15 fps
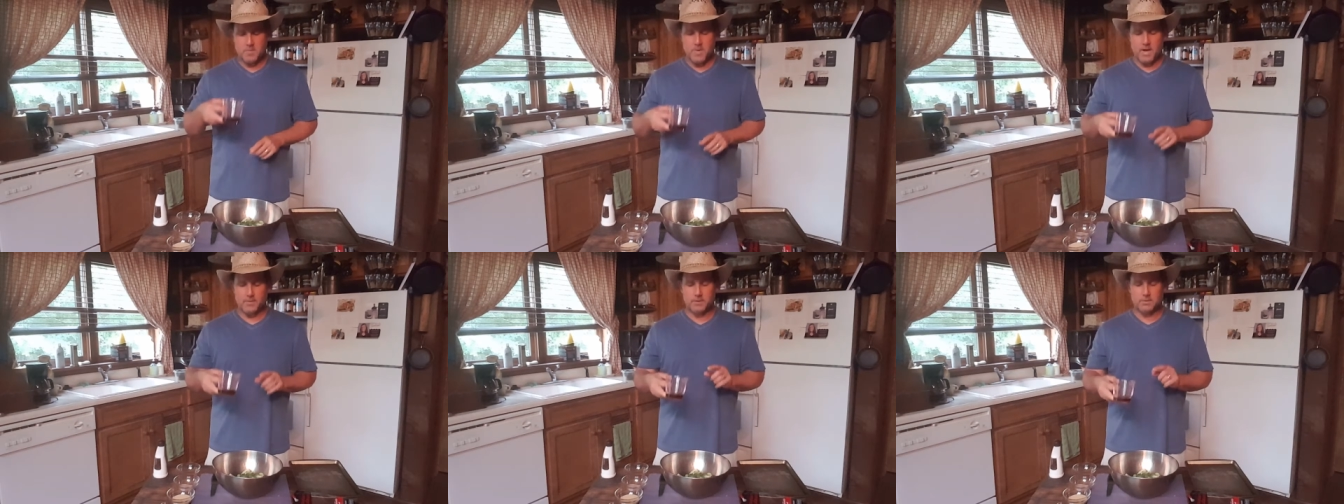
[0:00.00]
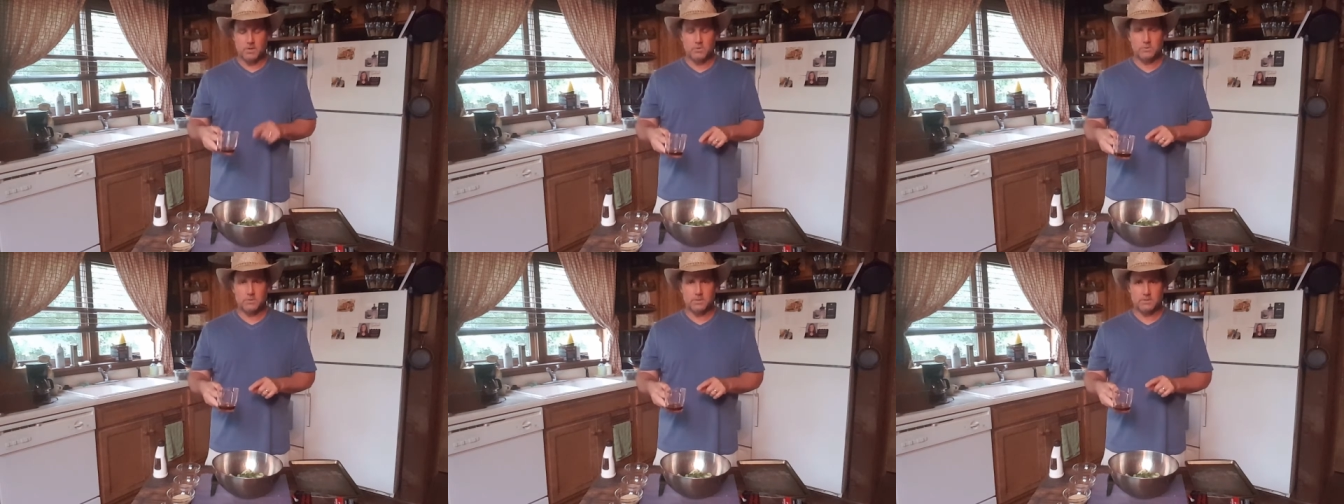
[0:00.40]
about the
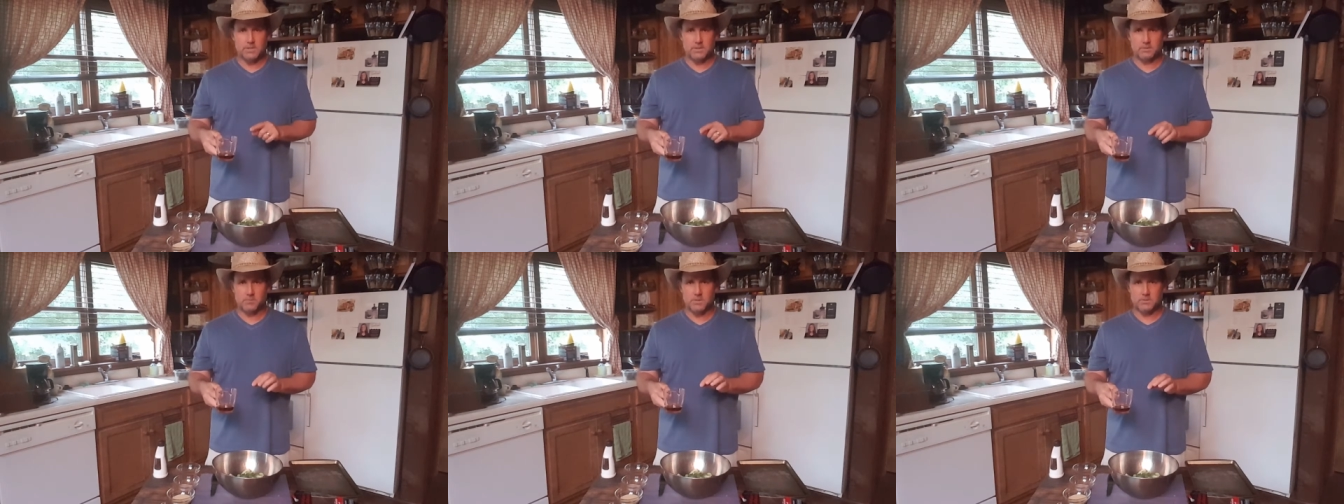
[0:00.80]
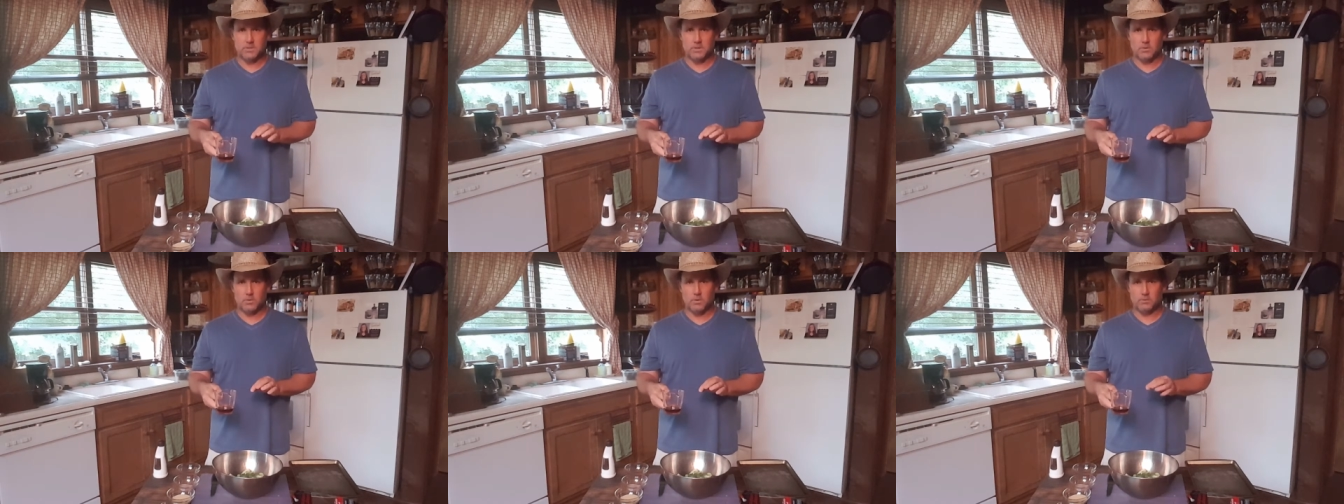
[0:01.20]
toasted sesame
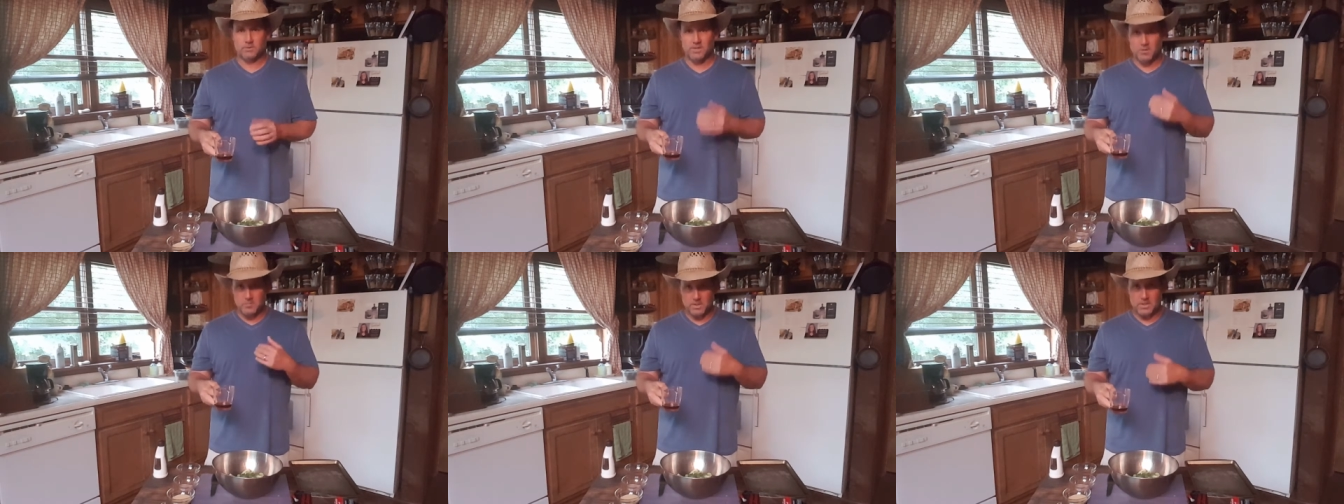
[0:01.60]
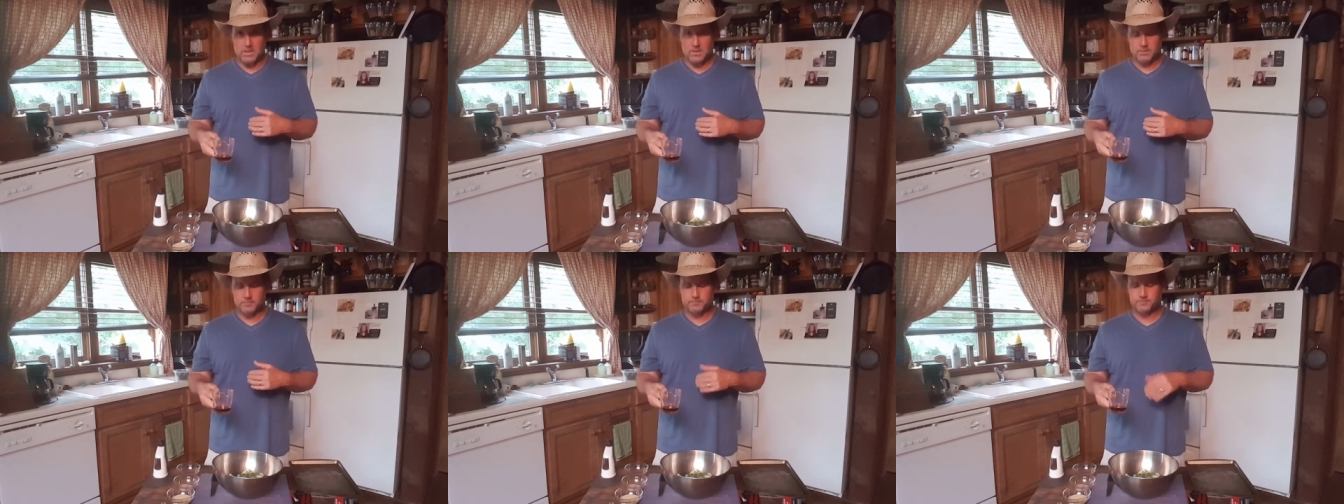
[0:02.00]
seed oil to
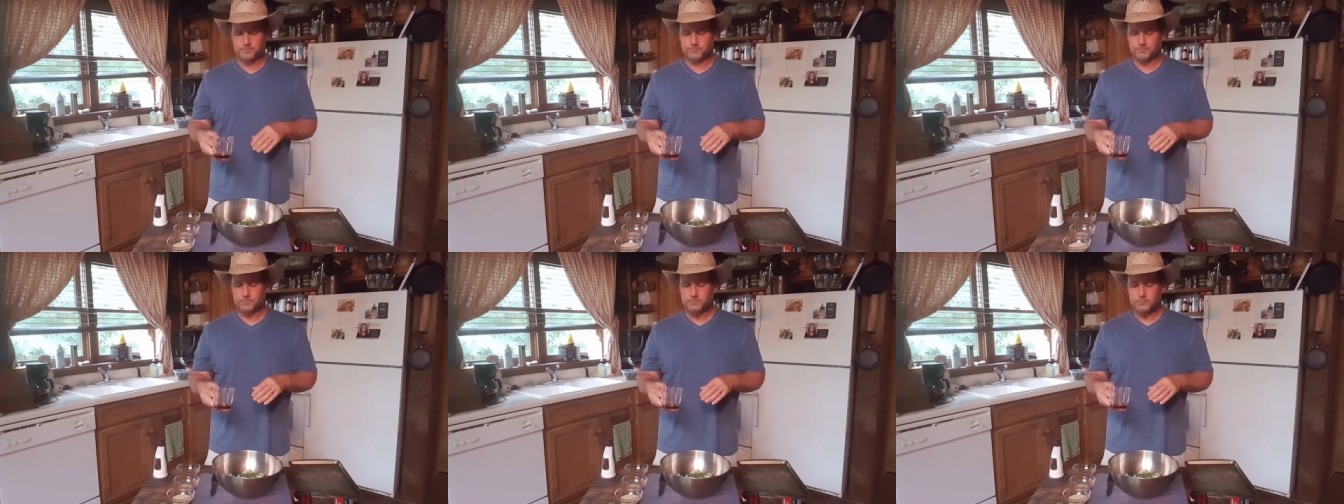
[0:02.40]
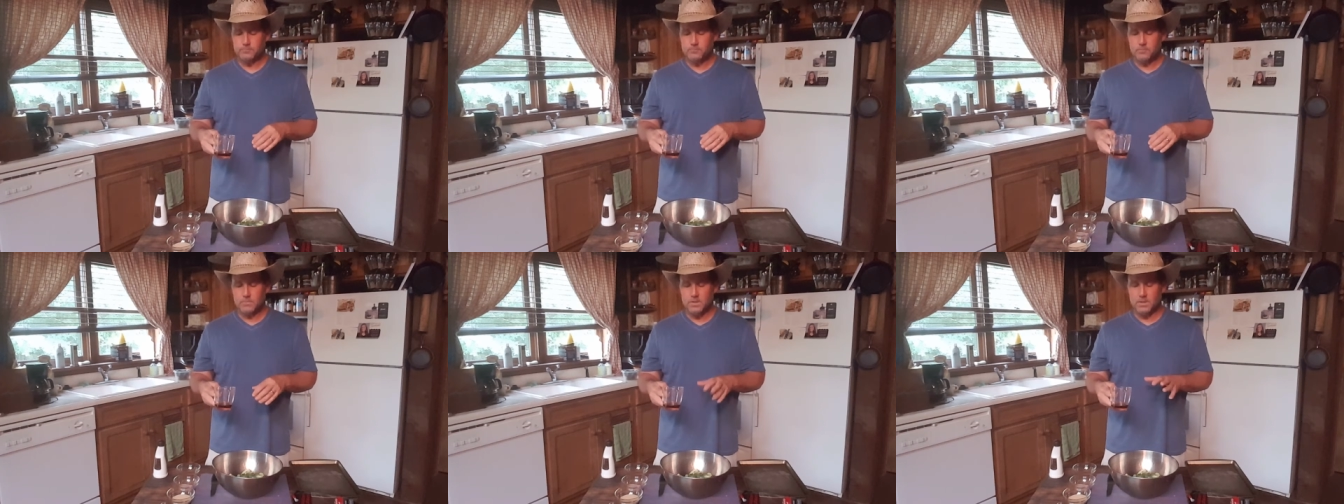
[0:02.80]
me
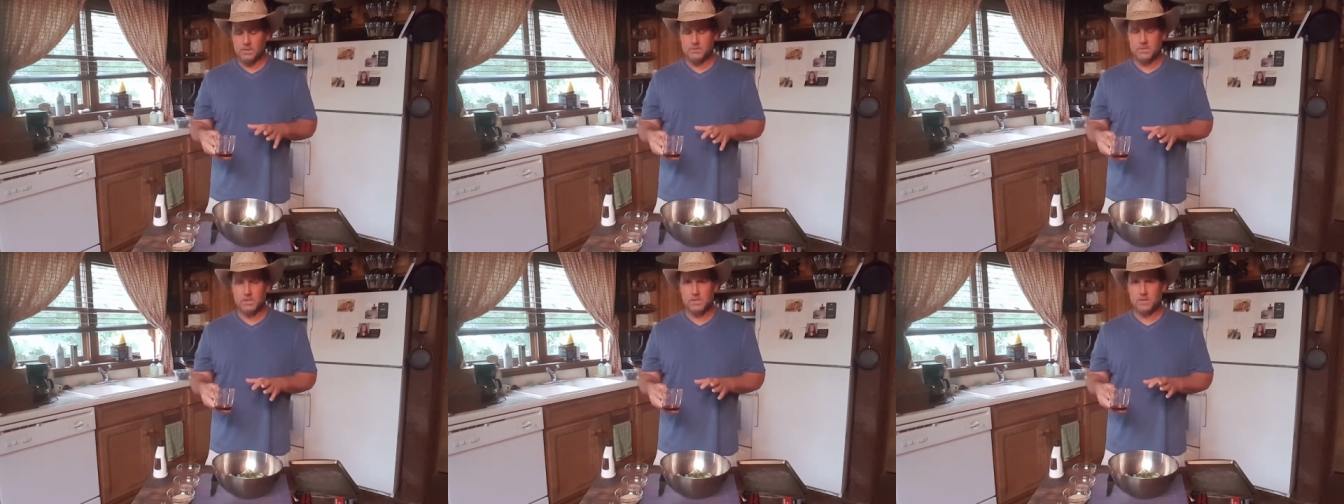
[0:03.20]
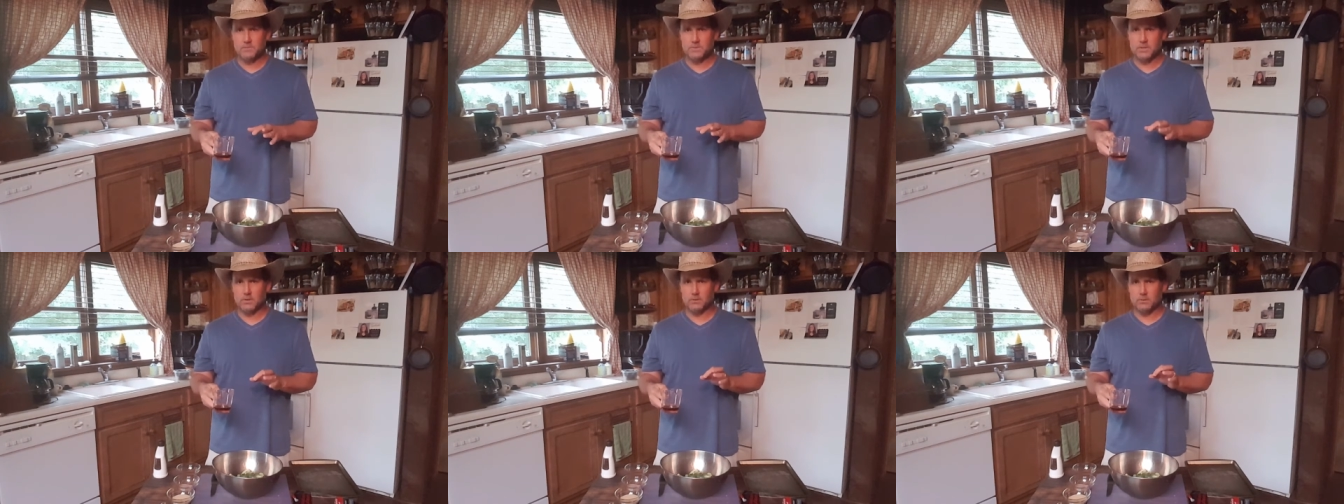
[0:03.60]
is it
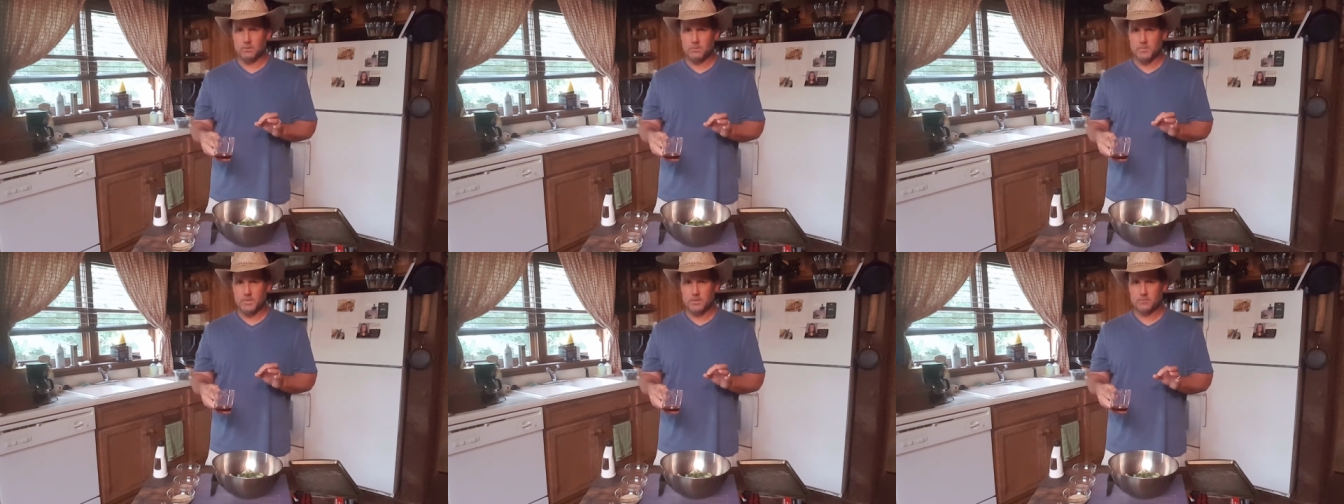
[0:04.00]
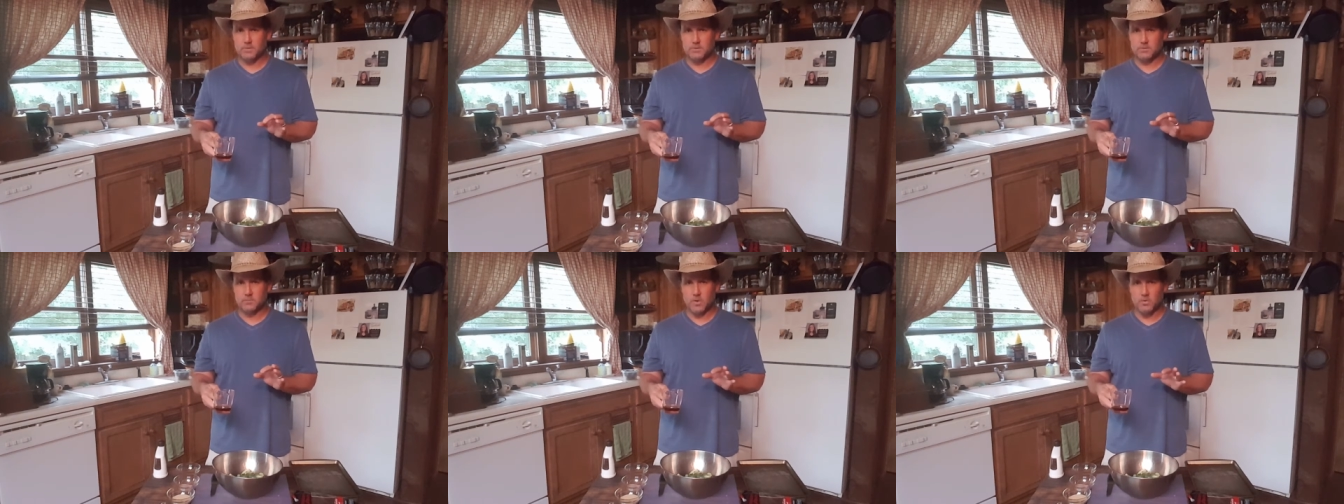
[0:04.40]
gives it a little bit of
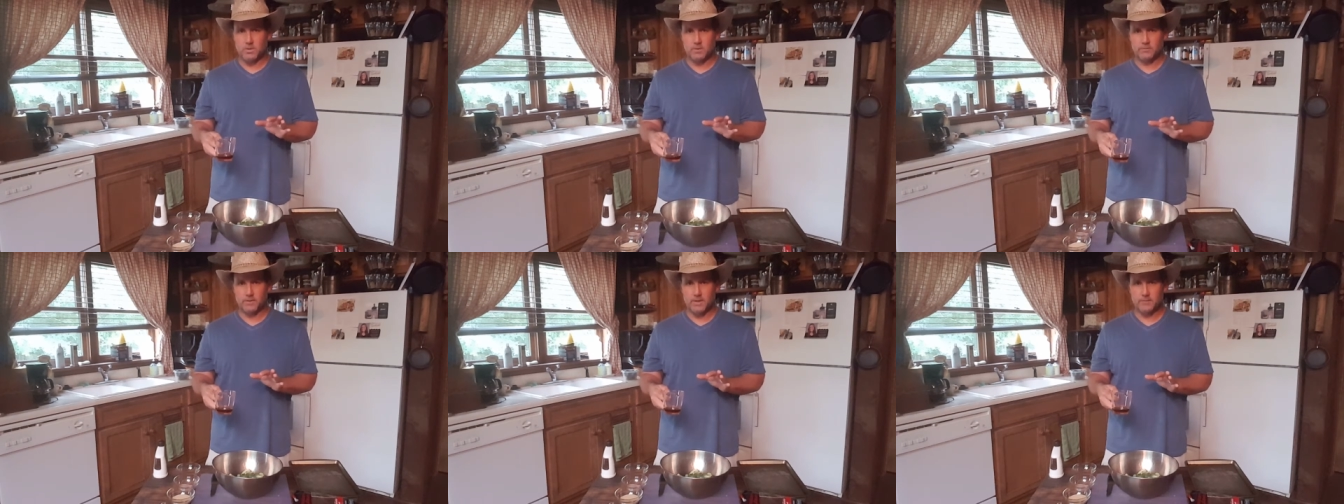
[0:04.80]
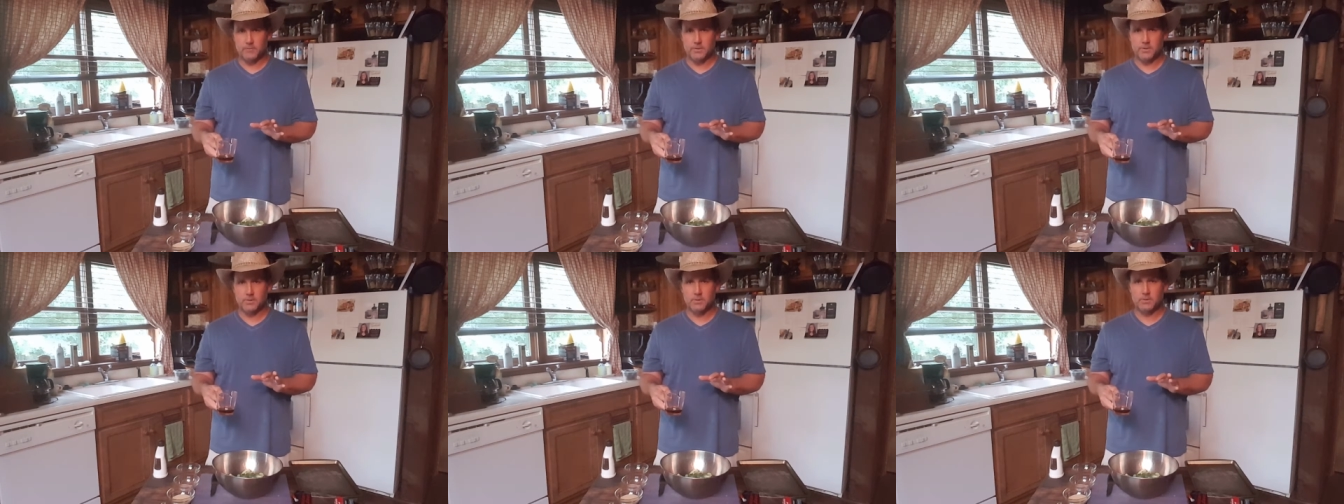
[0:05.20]
a smoky
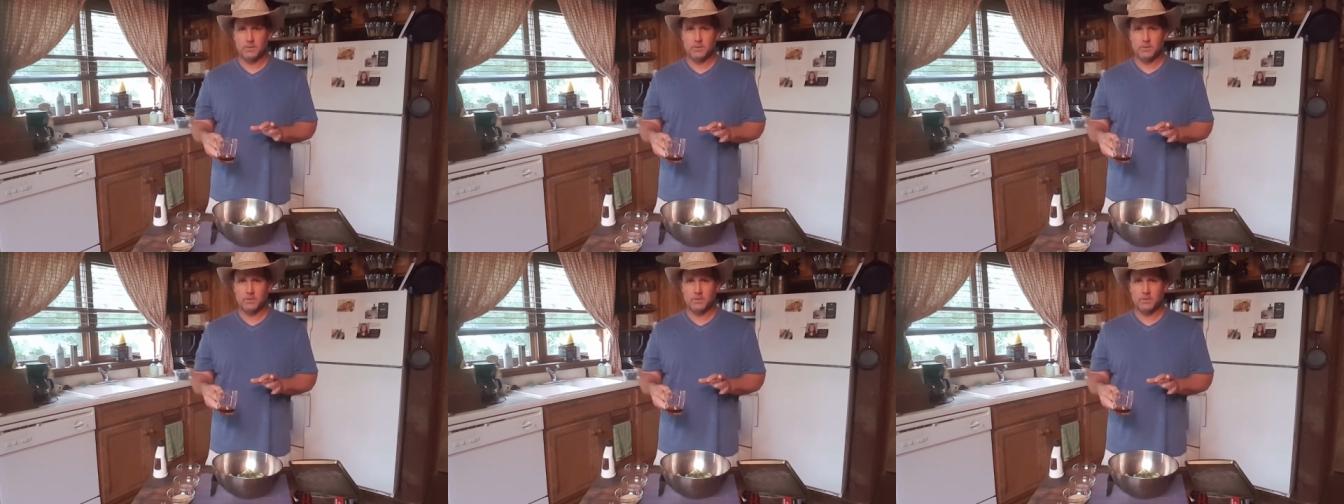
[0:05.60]
flavor